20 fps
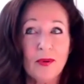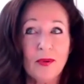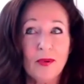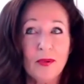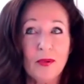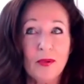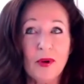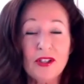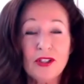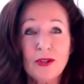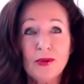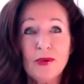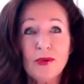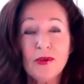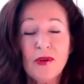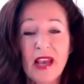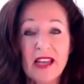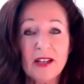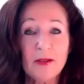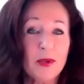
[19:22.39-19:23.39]
what do you
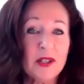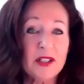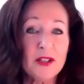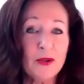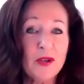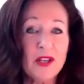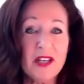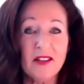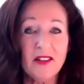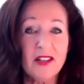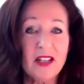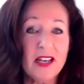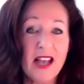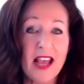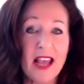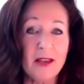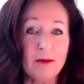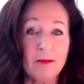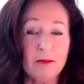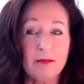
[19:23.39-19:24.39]
get when you hear the
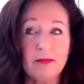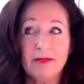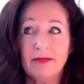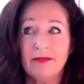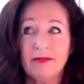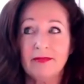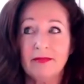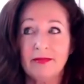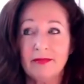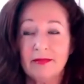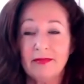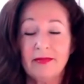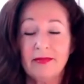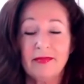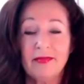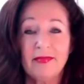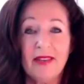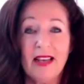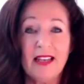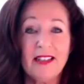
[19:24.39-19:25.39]
name?
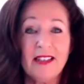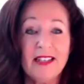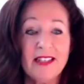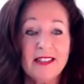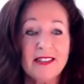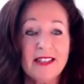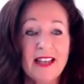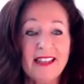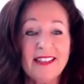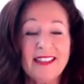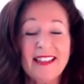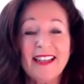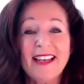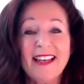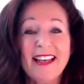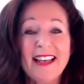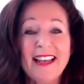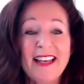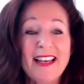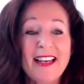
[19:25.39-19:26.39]
And he said,
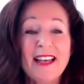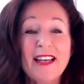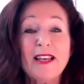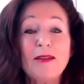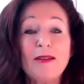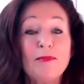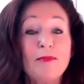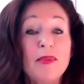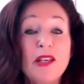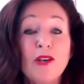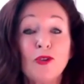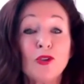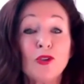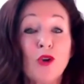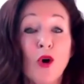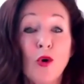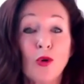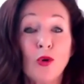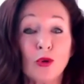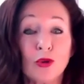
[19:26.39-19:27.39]

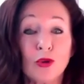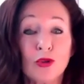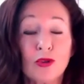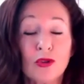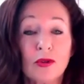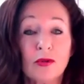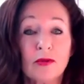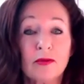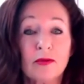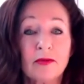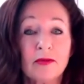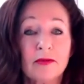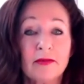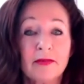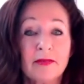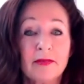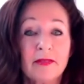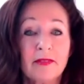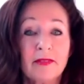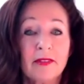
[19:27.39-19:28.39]
Biotonus.
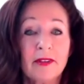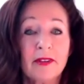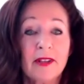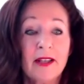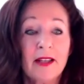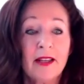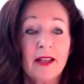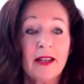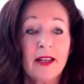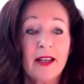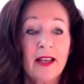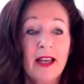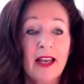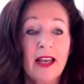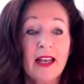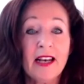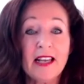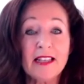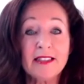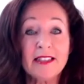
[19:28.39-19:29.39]

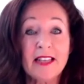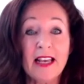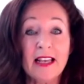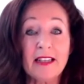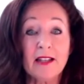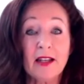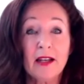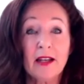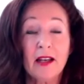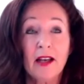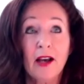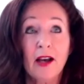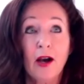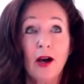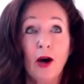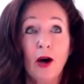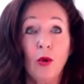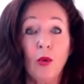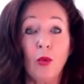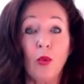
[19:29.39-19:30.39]
And I said,
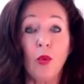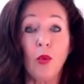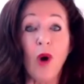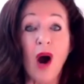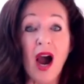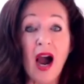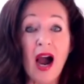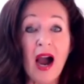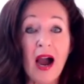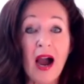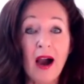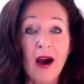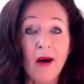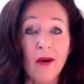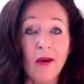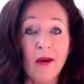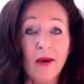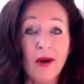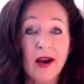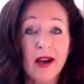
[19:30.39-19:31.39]

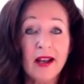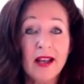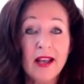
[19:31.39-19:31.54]
wow,